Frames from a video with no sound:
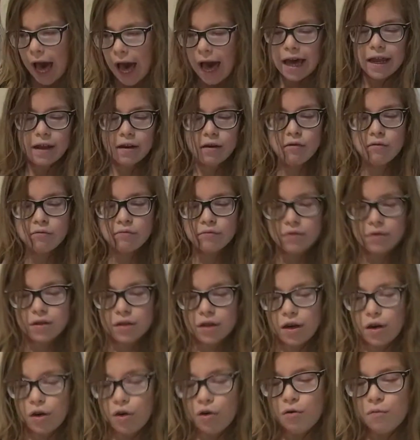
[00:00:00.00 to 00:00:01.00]
I don't
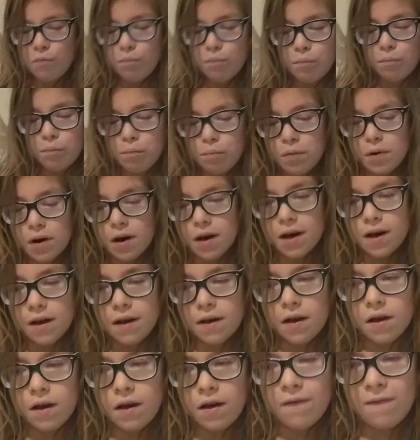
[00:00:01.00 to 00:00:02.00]
know,
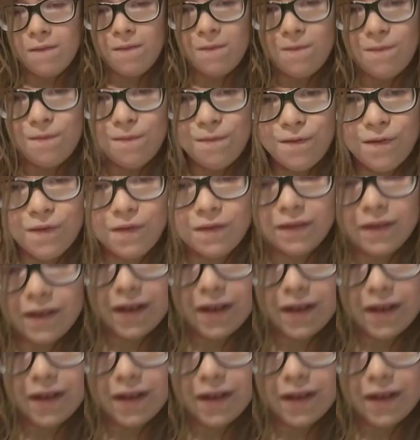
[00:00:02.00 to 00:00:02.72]
but for